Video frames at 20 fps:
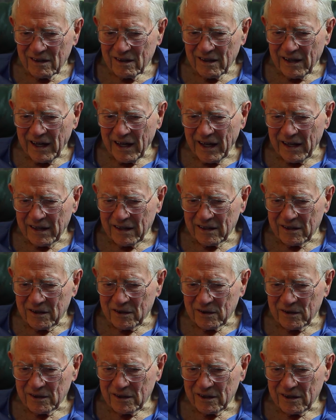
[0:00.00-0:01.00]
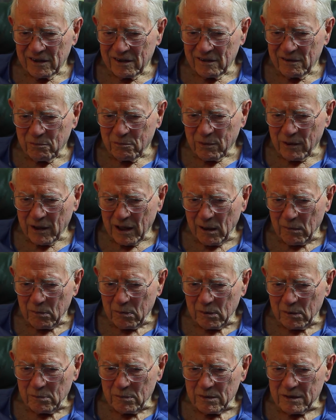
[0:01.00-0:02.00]
added to her
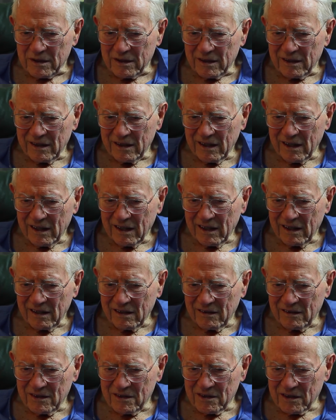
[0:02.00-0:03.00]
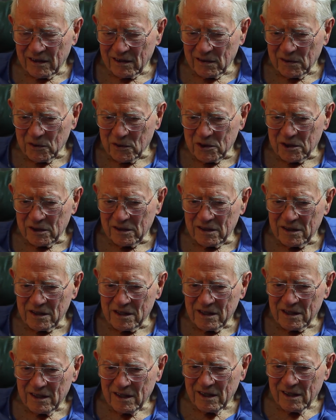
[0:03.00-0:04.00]
problems and solutions
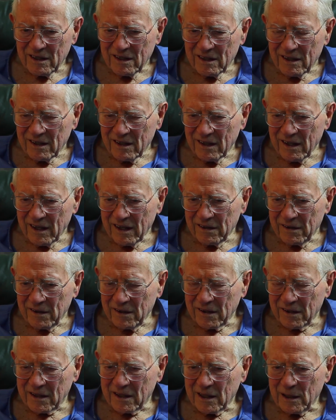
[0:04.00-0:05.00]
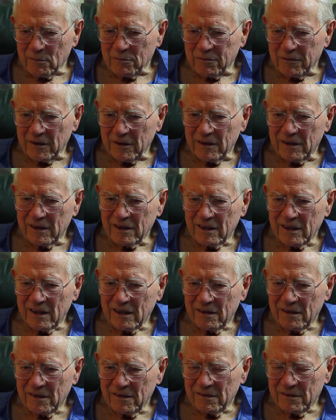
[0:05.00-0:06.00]
and her comfort
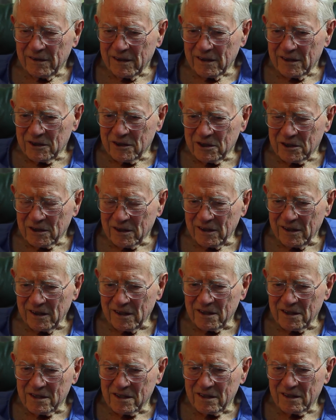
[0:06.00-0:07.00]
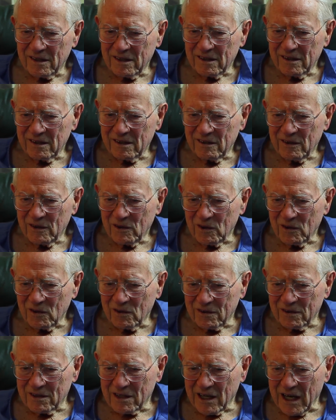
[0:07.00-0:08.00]
and her reassurance the
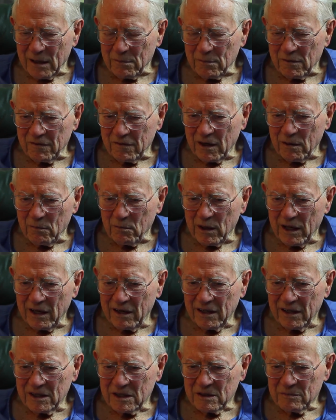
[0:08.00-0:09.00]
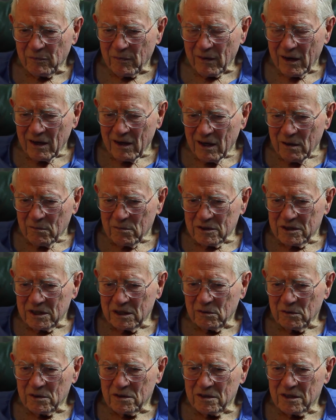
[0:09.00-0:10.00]
whole time of our marriage.
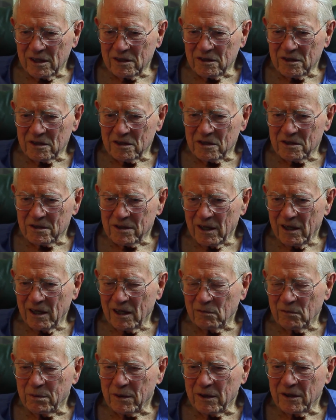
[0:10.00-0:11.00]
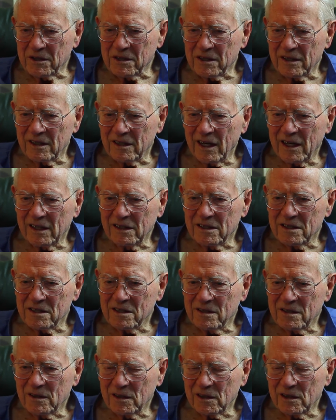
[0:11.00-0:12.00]
She was such a strong person, I
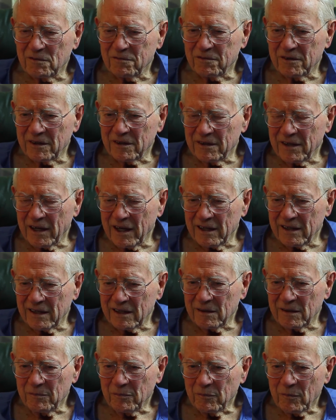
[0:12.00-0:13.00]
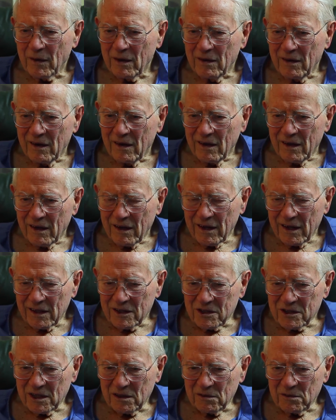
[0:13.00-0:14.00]
just took it for granted that
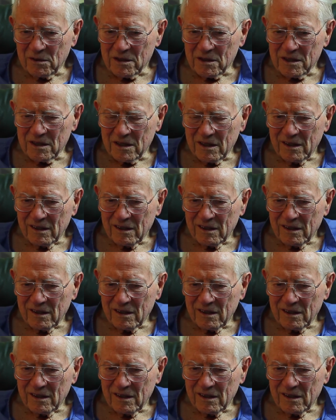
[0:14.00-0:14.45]
she was